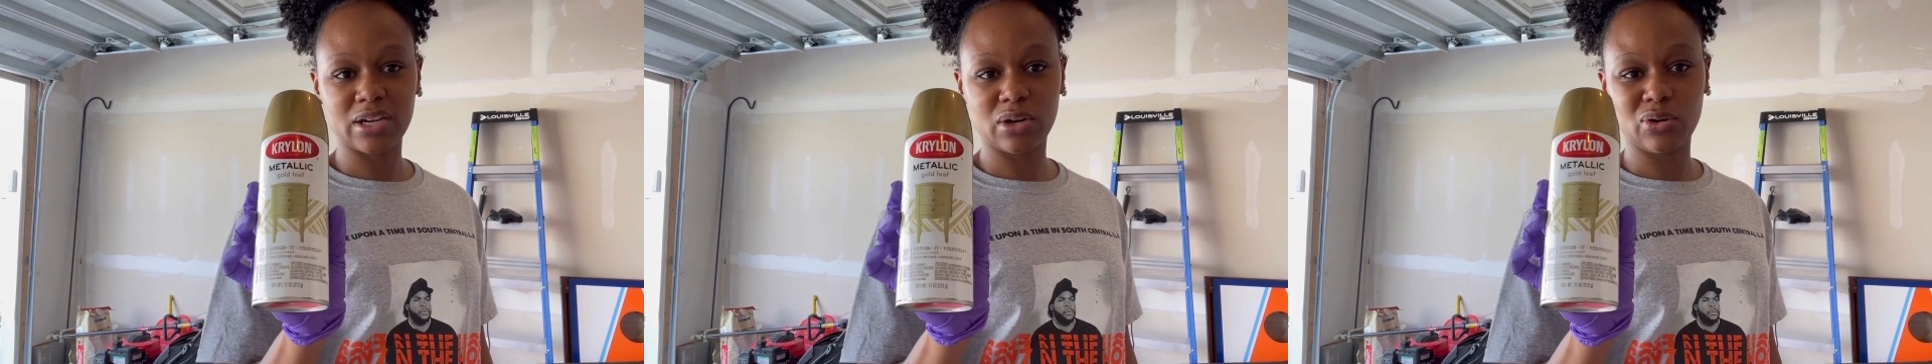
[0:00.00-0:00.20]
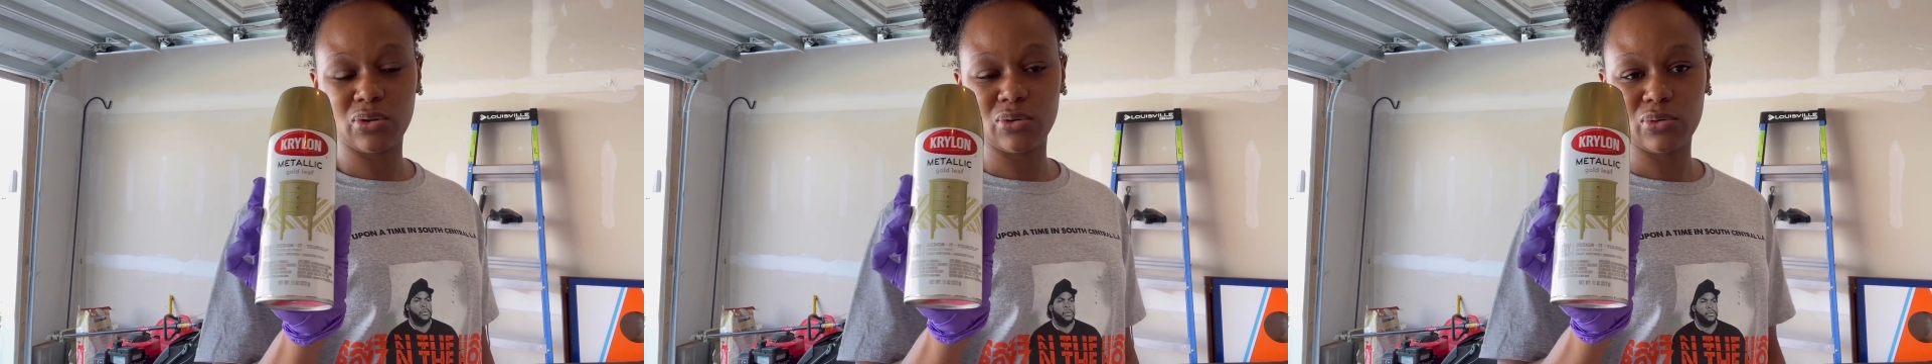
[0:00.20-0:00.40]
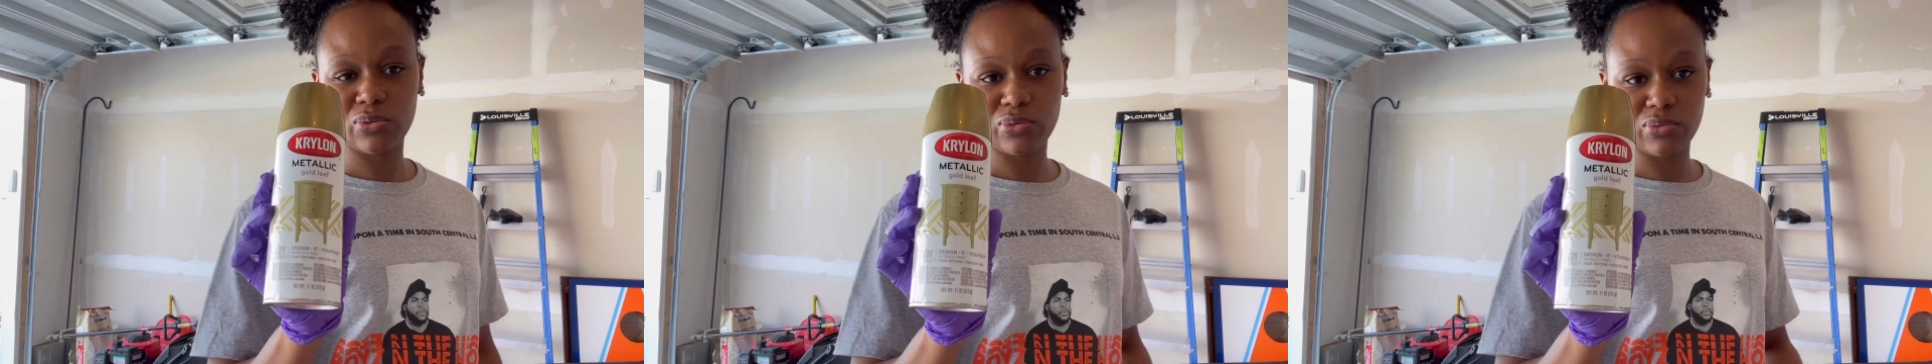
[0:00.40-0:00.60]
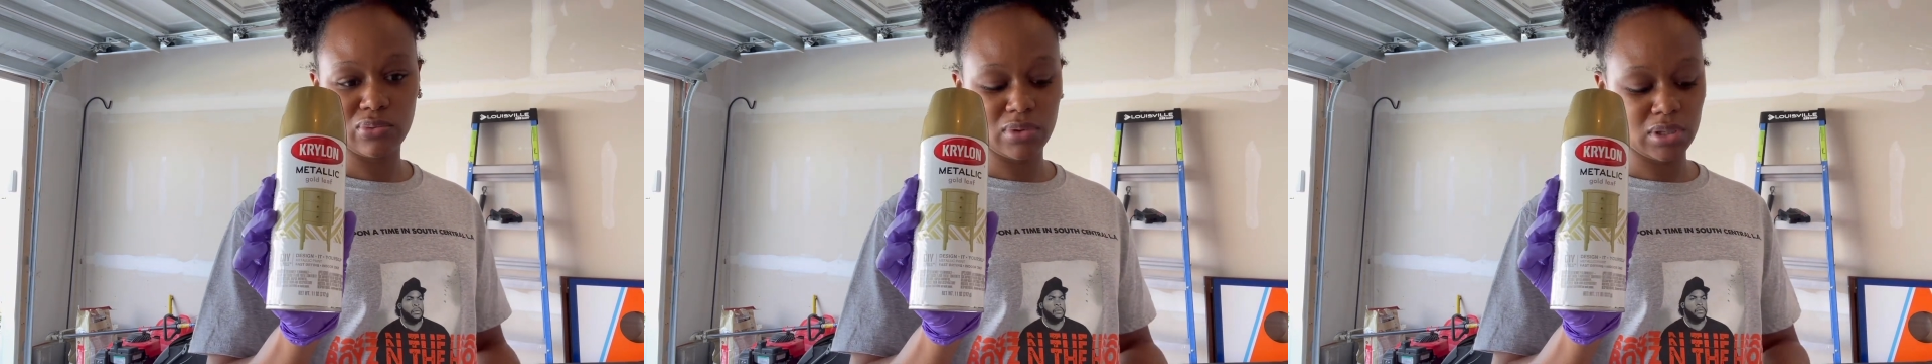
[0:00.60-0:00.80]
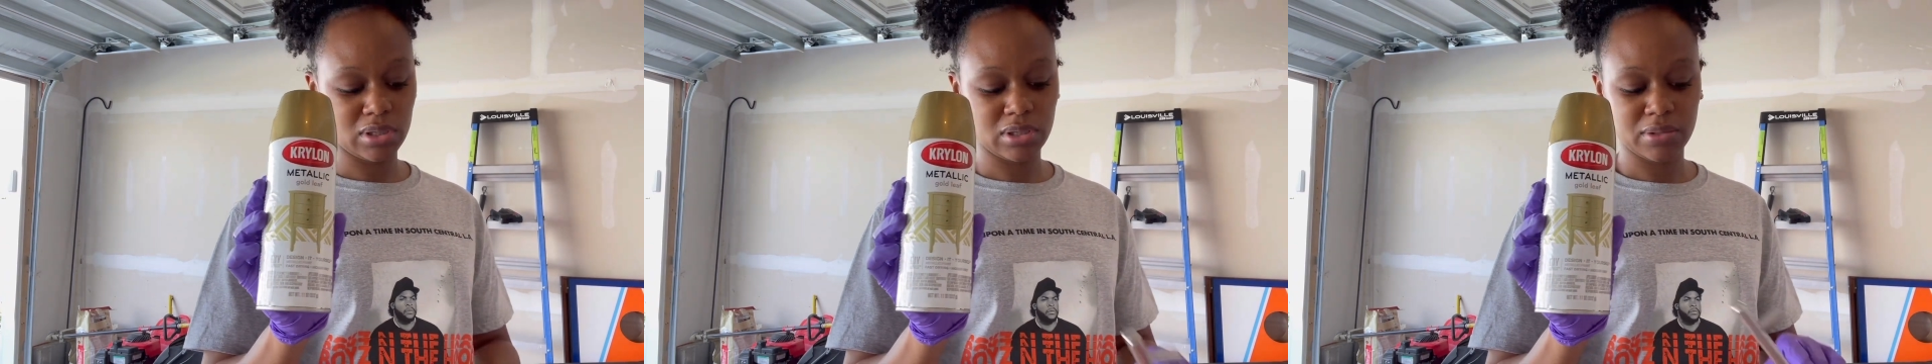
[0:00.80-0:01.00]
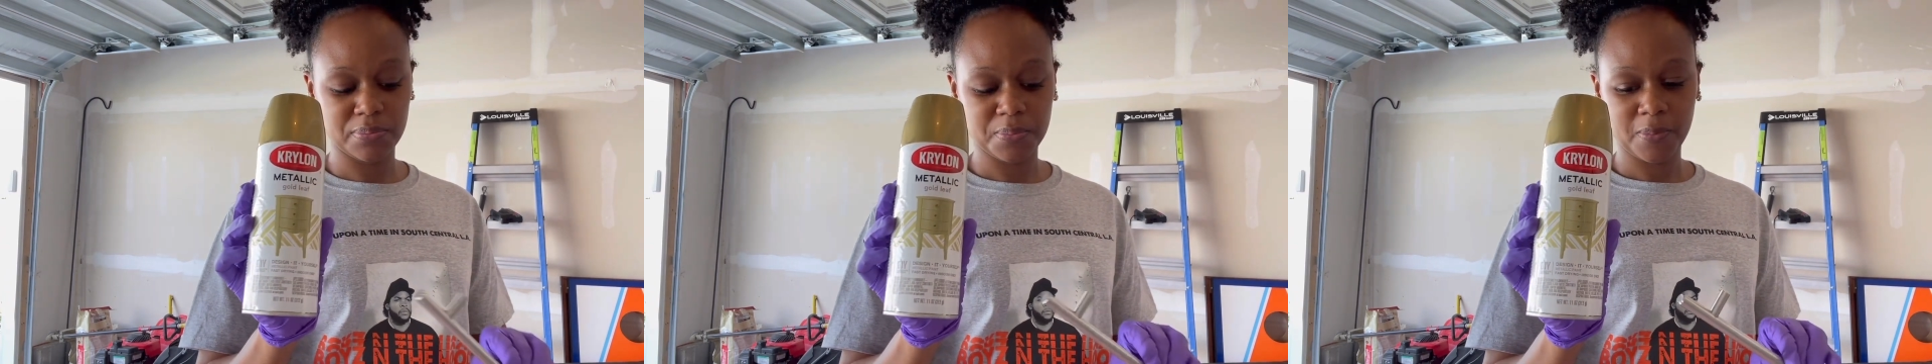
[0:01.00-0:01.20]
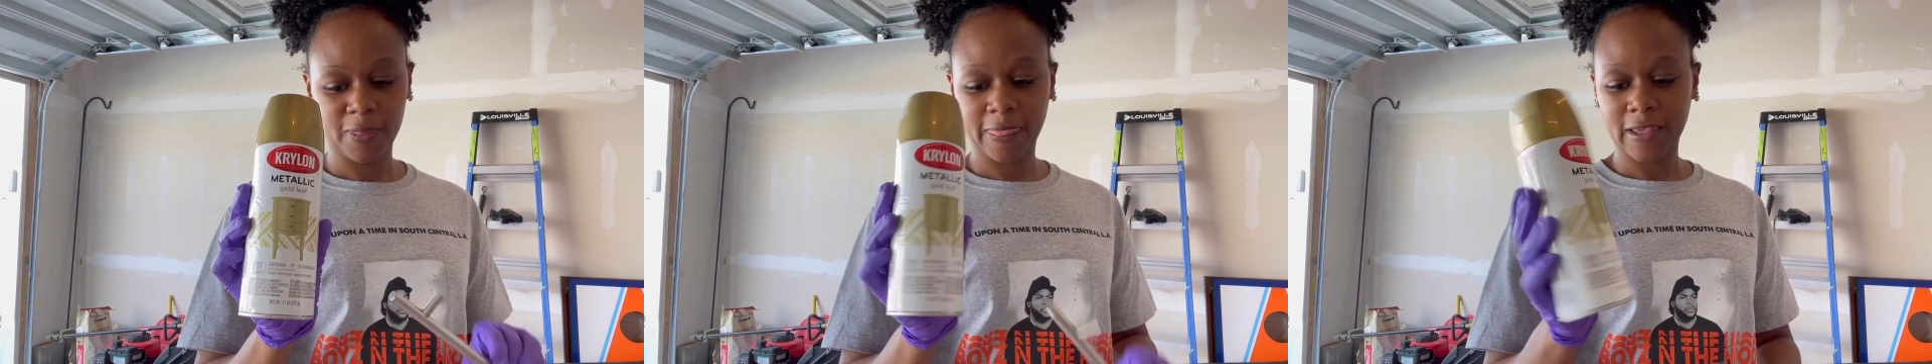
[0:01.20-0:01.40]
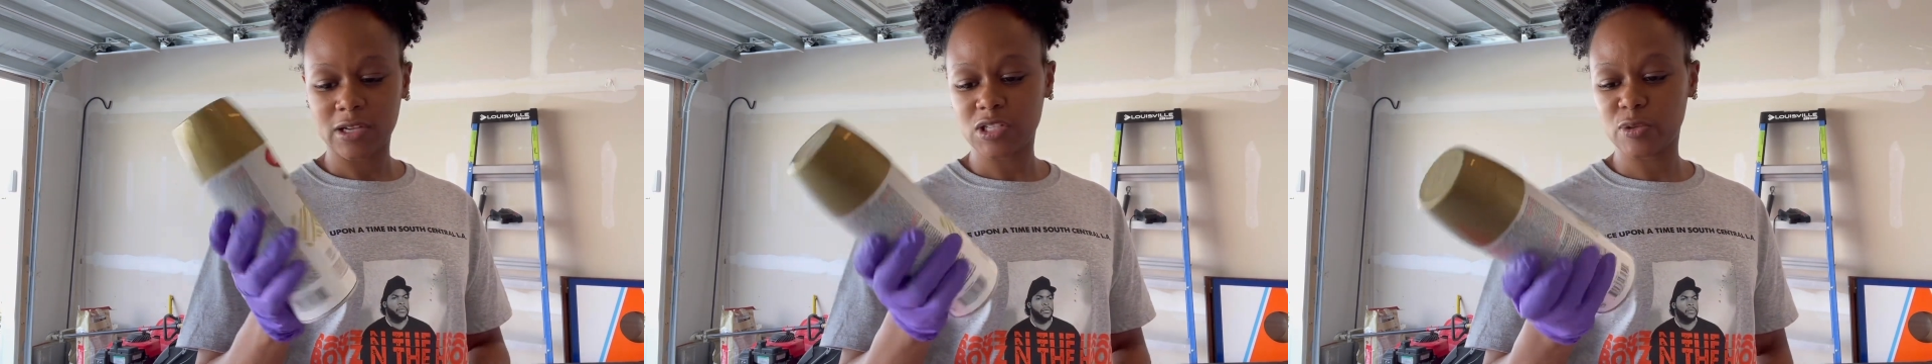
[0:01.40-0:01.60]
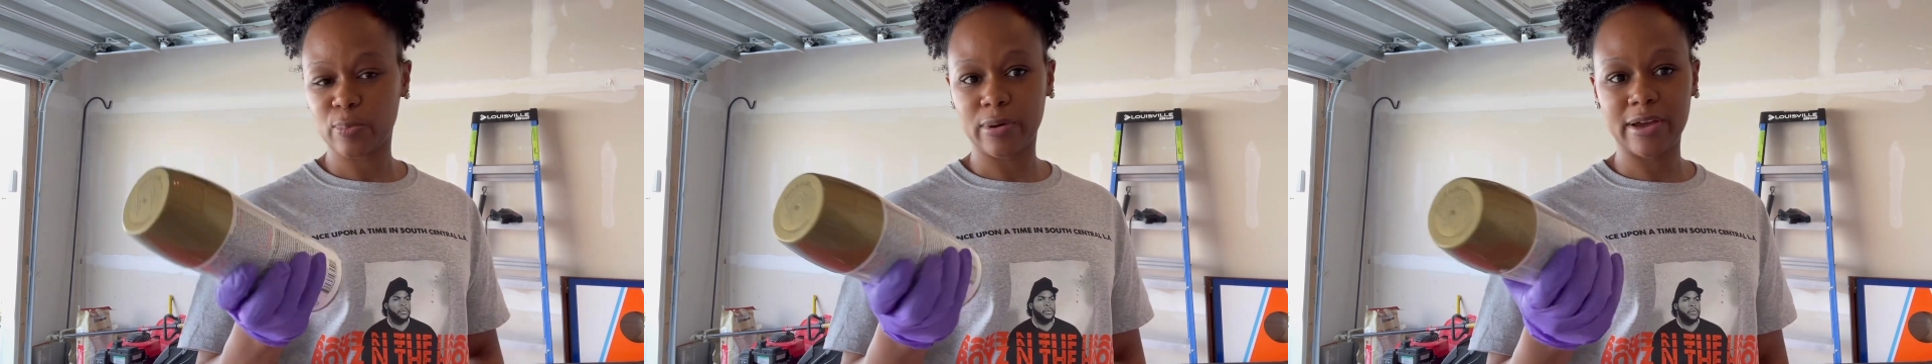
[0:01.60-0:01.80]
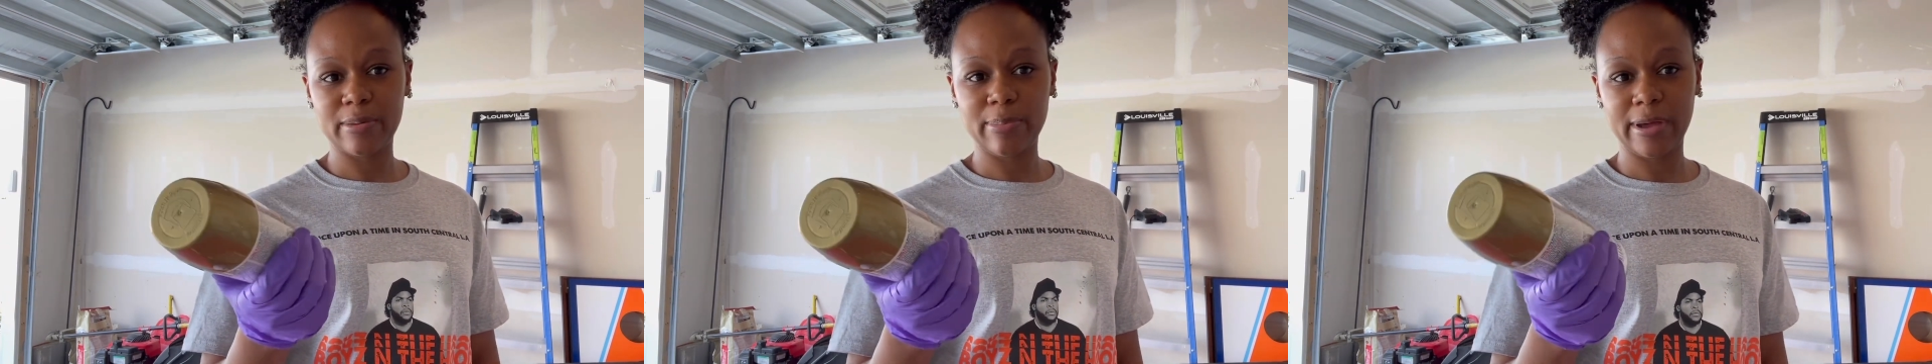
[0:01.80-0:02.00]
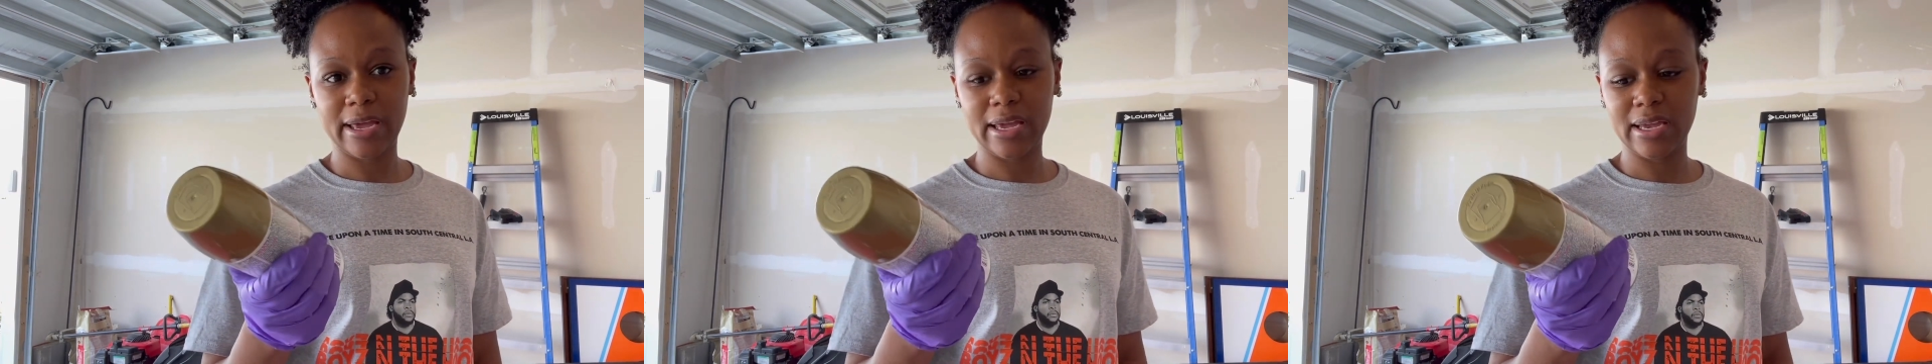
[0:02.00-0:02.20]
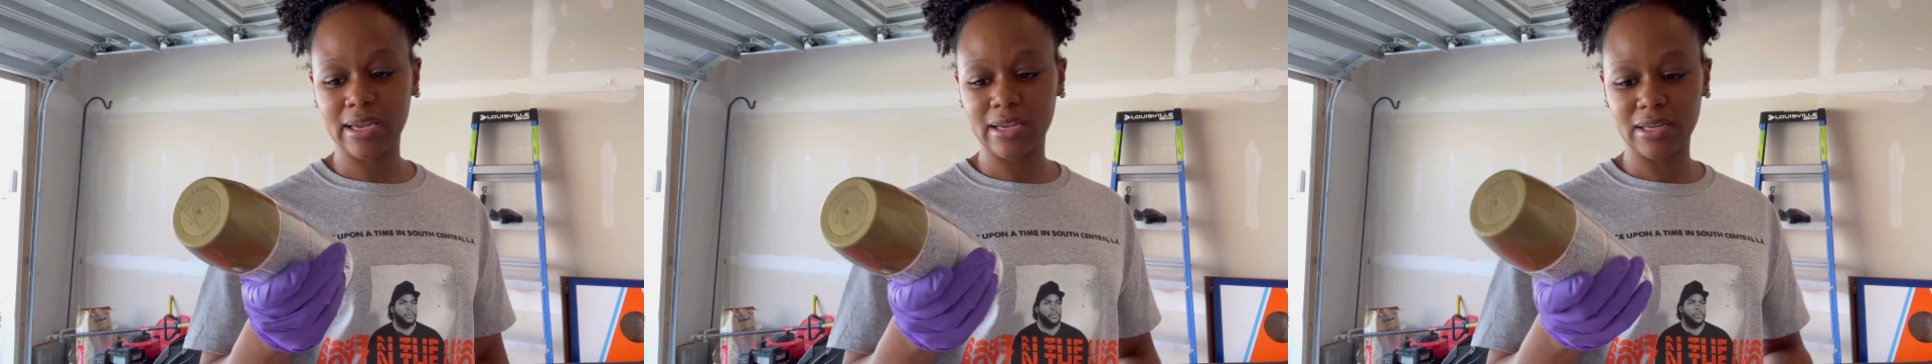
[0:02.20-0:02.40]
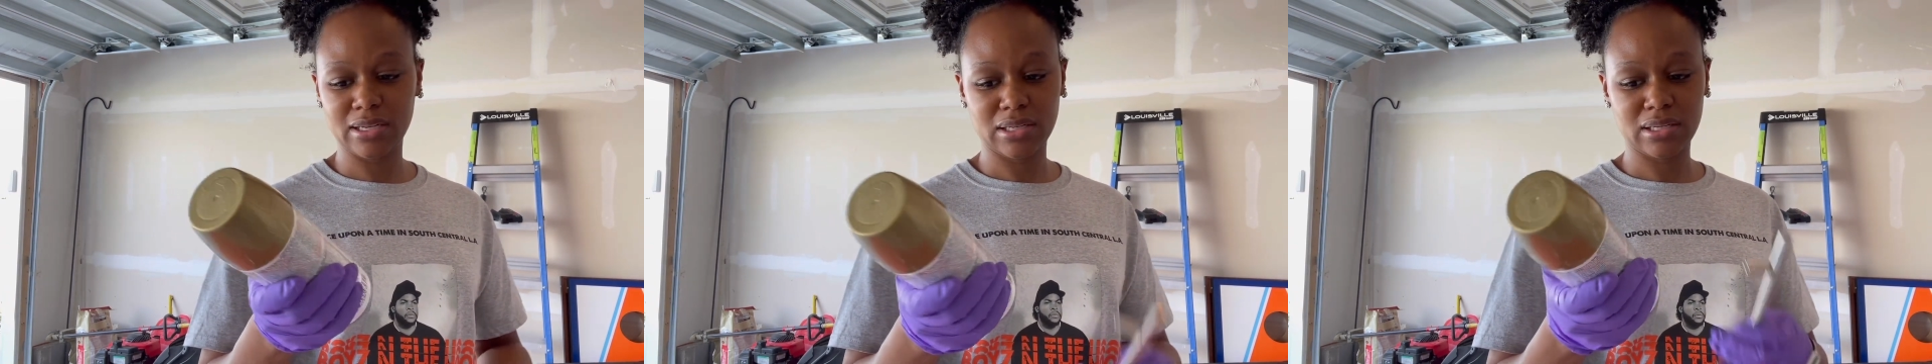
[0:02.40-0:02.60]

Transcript: gold spray paint,